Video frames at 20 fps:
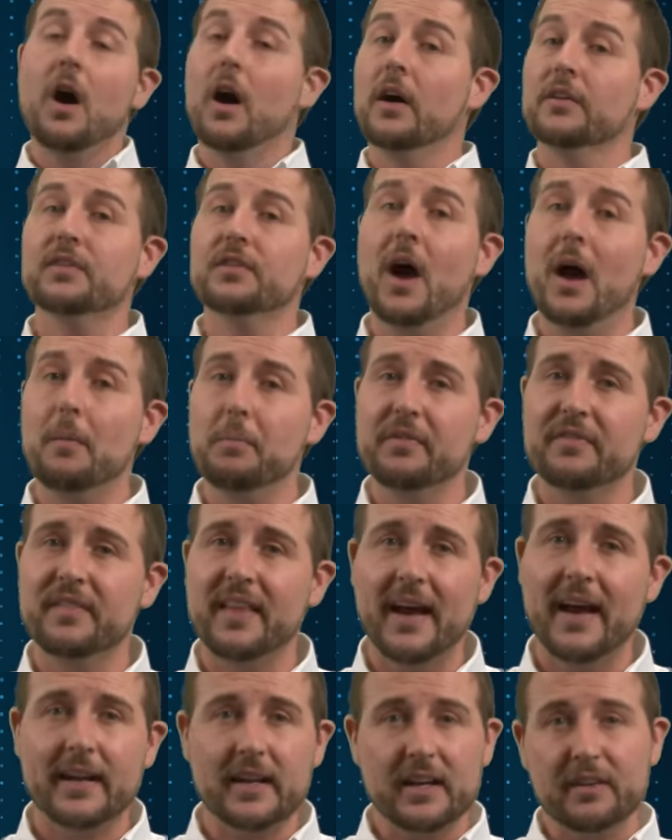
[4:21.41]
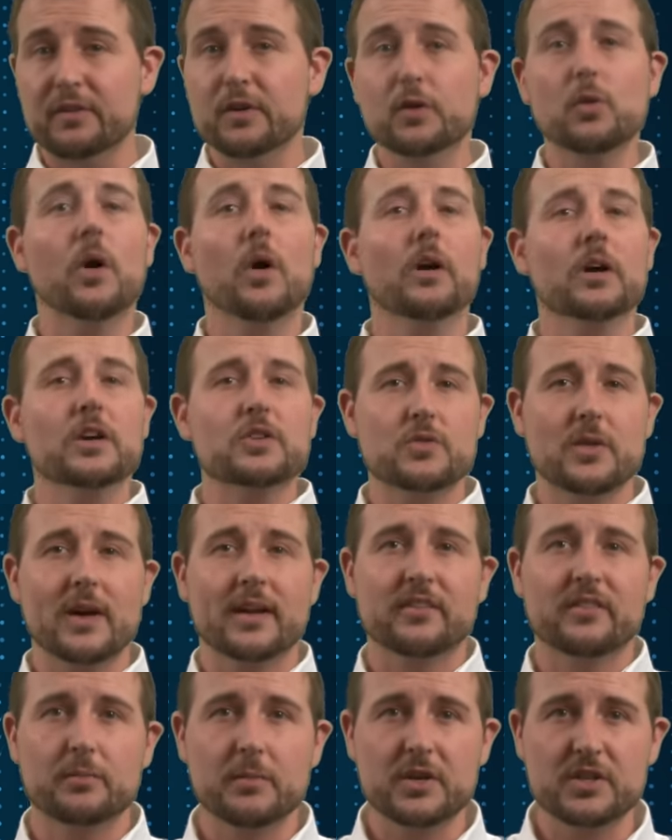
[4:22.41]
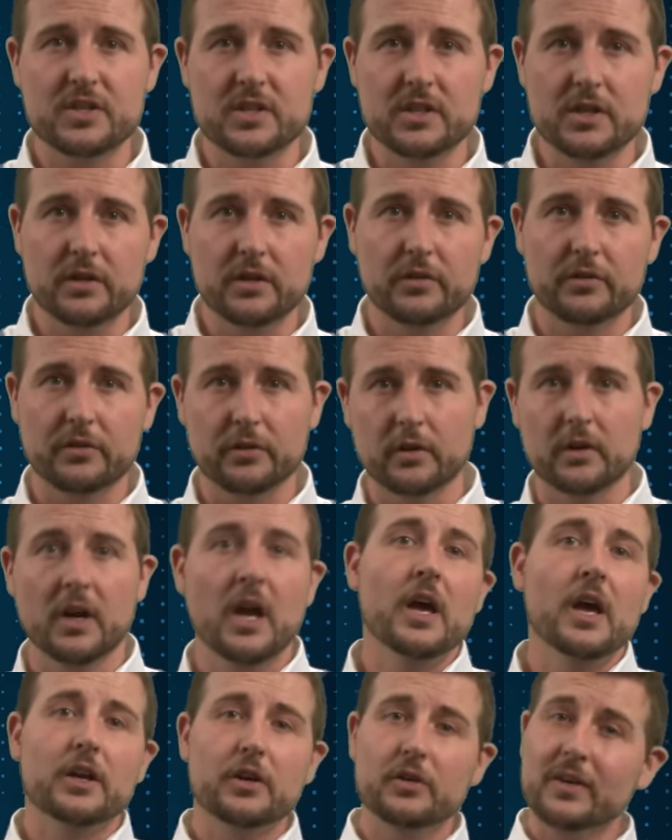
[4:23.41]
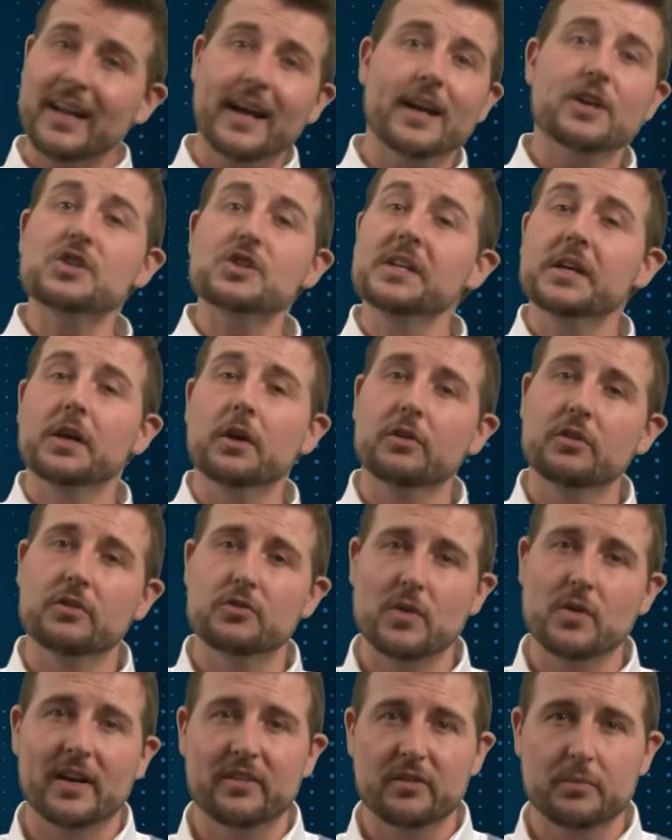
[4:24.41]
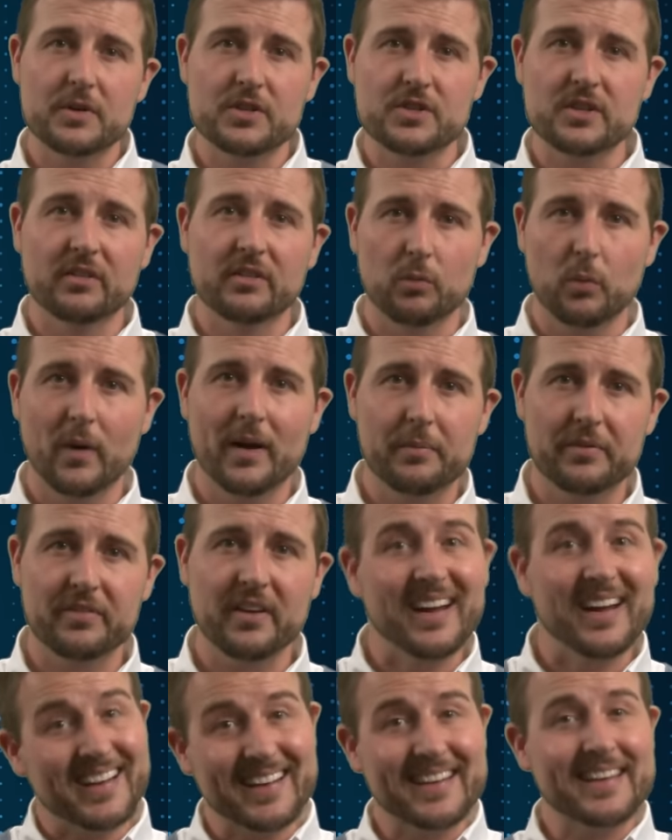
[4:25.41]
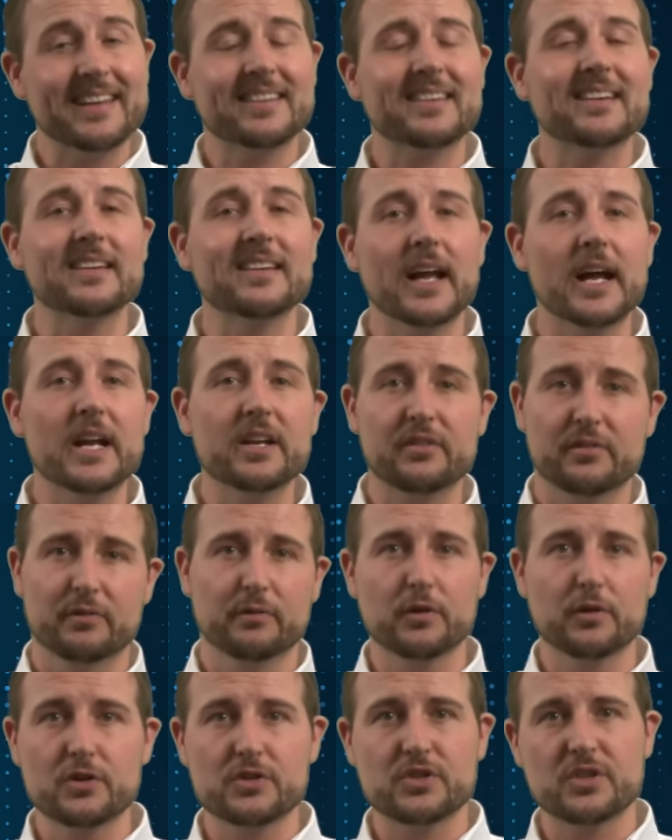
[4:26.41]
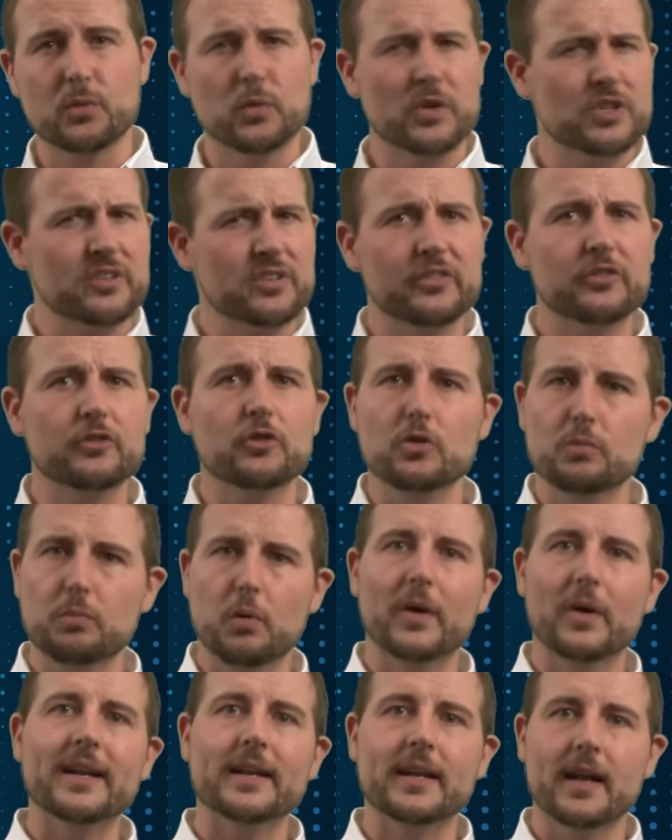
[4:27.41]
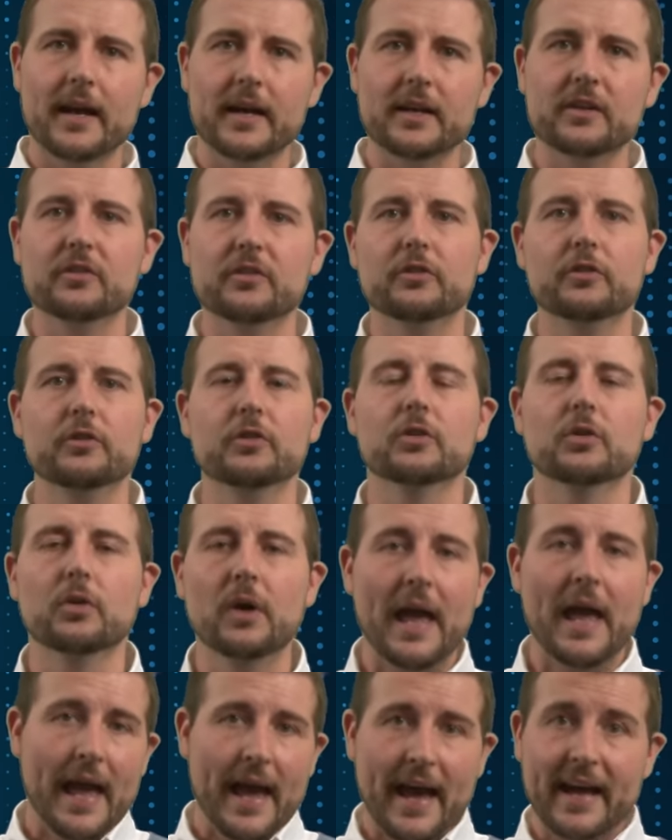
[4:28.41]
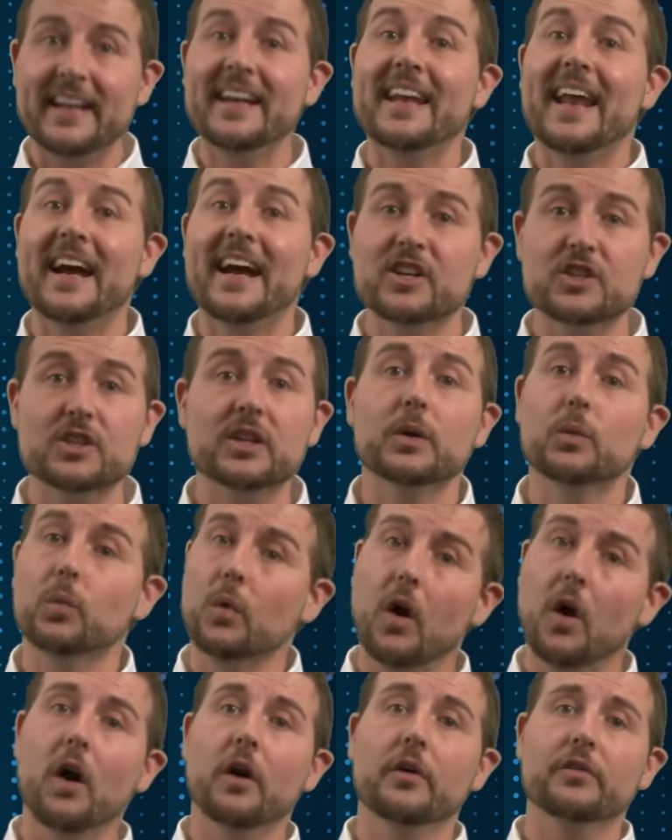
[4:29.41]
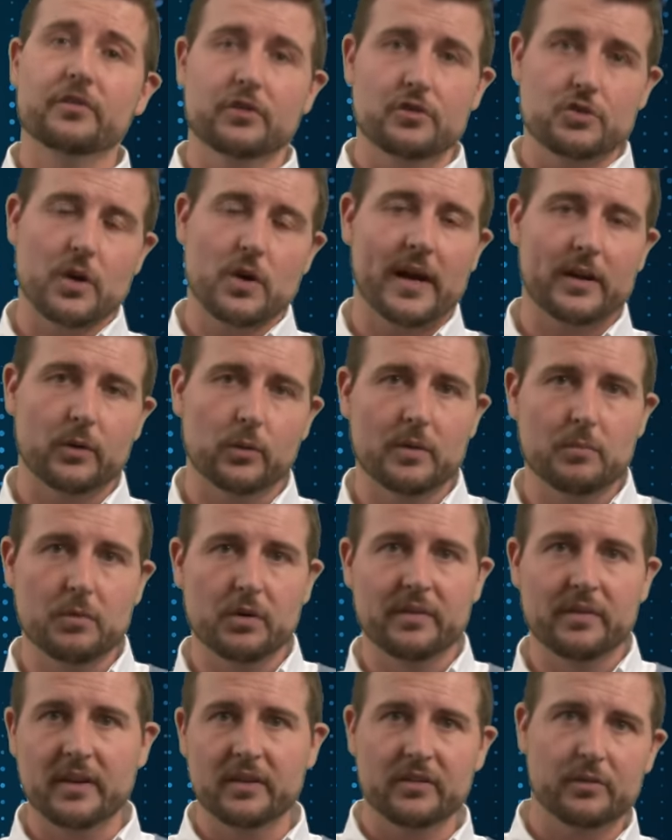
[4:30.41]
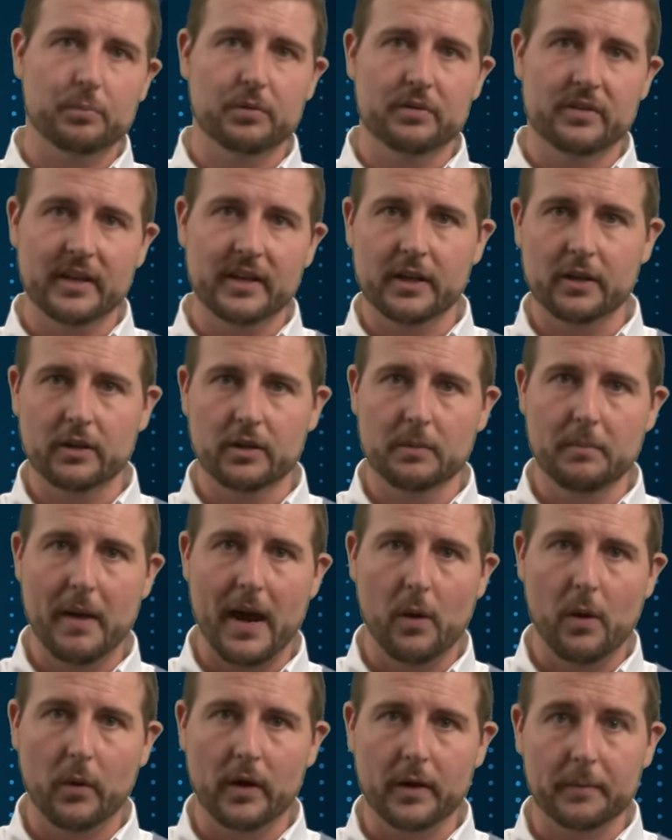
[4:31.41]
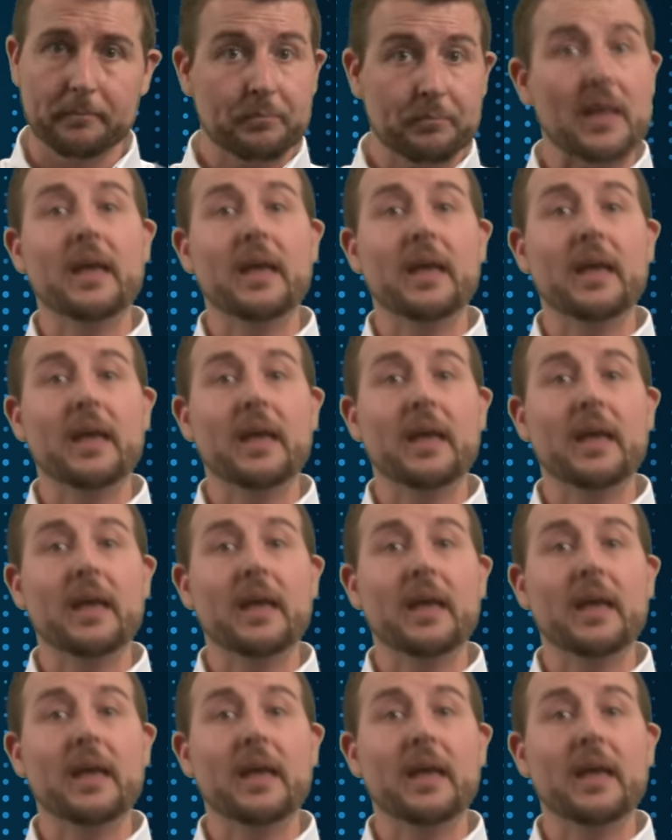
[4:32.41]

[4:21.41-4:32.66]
On top of that, if you are a Transmission user, you can actually go to Transmission's website and get the latest version, which is two point nine two, and it actually will also try to remove this particular malware.